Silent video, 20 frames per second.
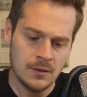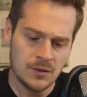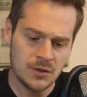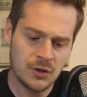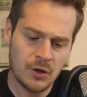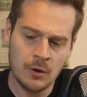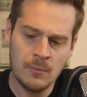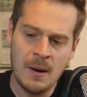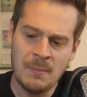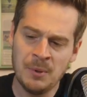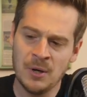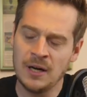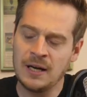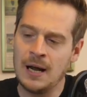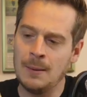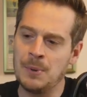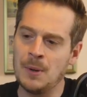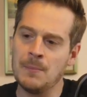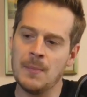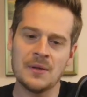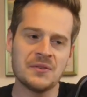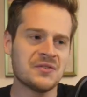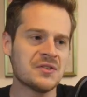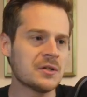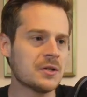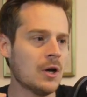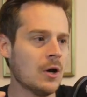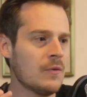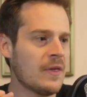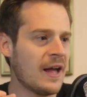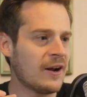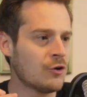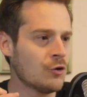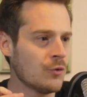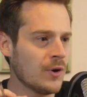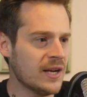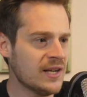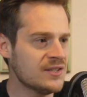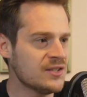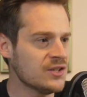So you remember a couple months ago that
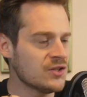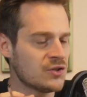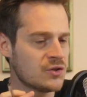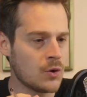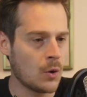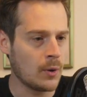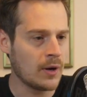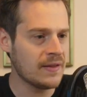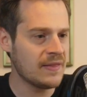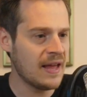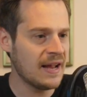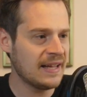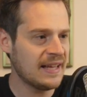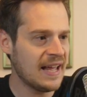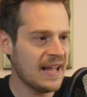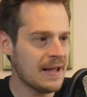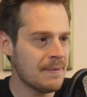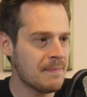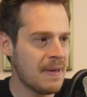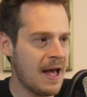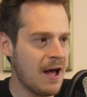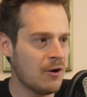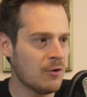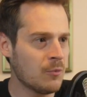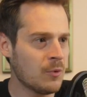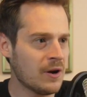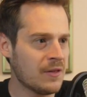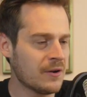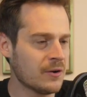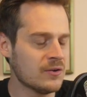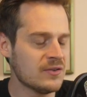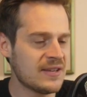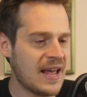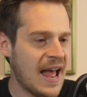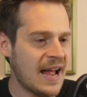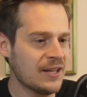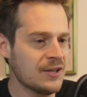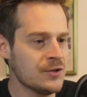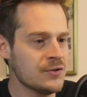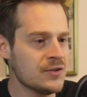crazy story that came out where there was
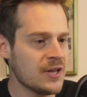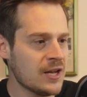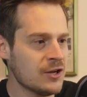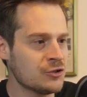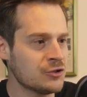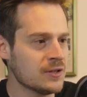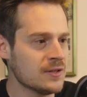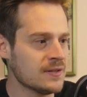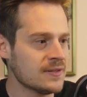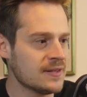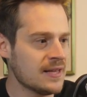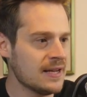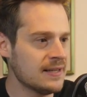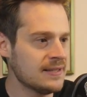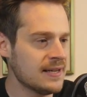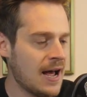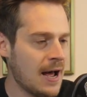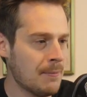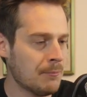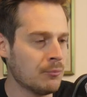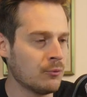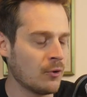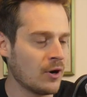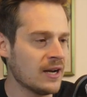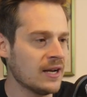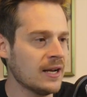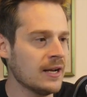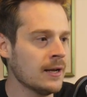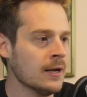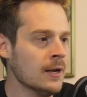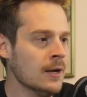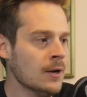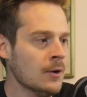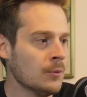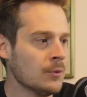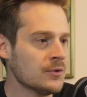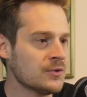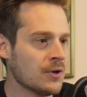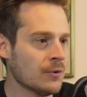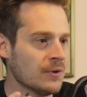accusations that Tom Brady
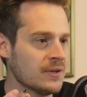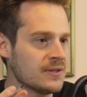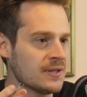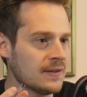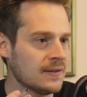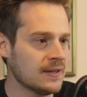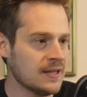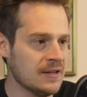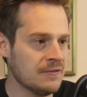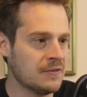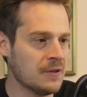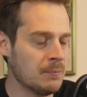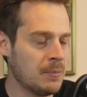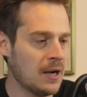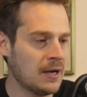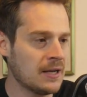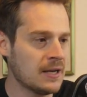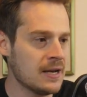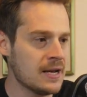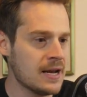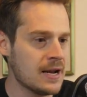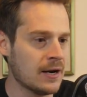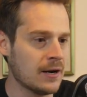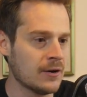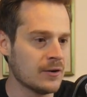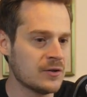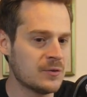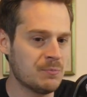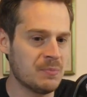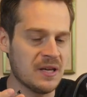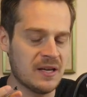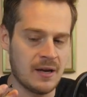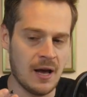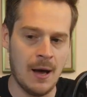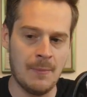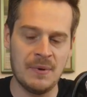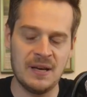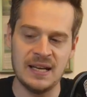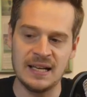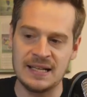was going to leave the Buccaneers,
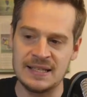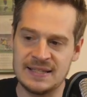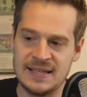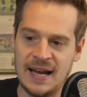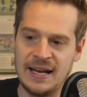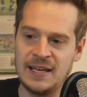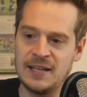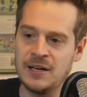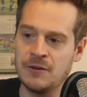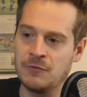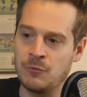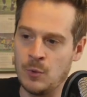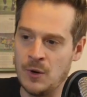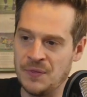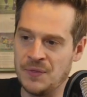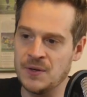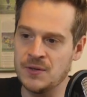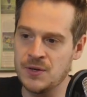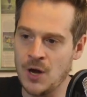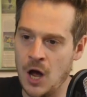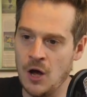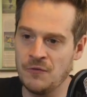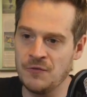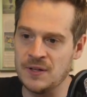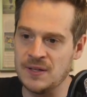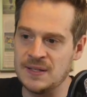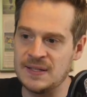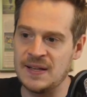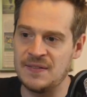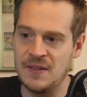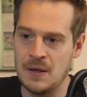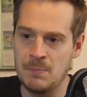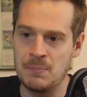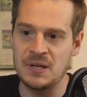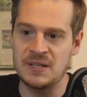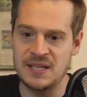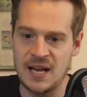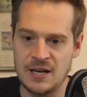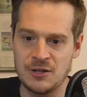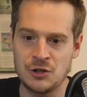become an executive with the Dolphins, and then
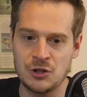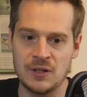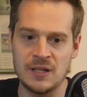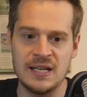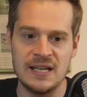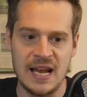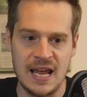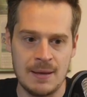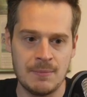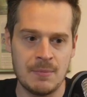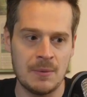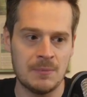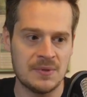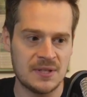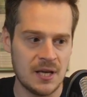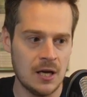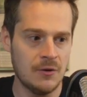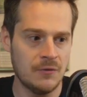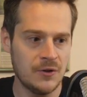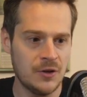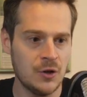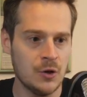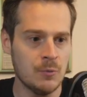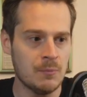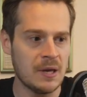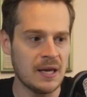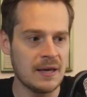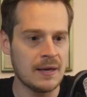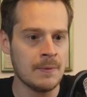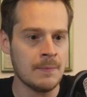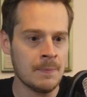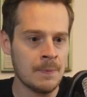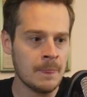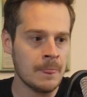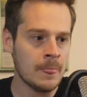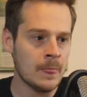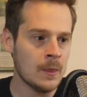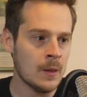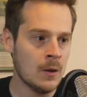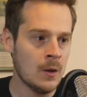potentially name himself QB?
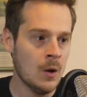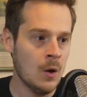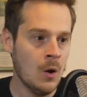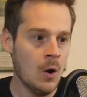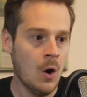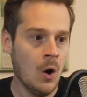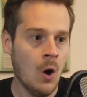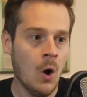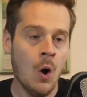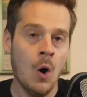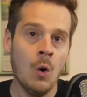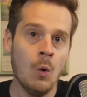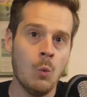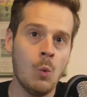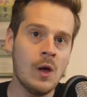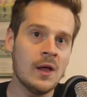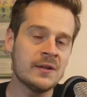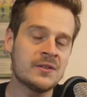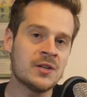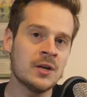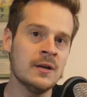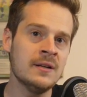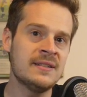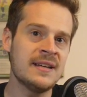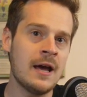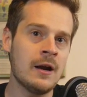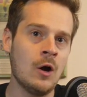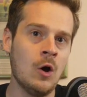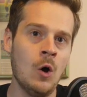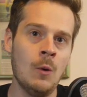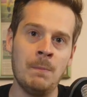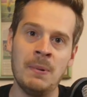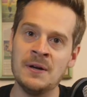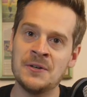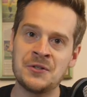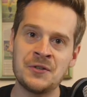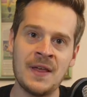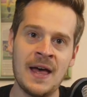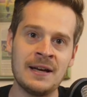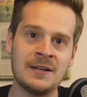Well, it turns out a whole
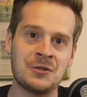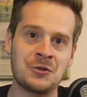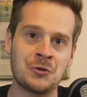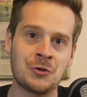bunch of that is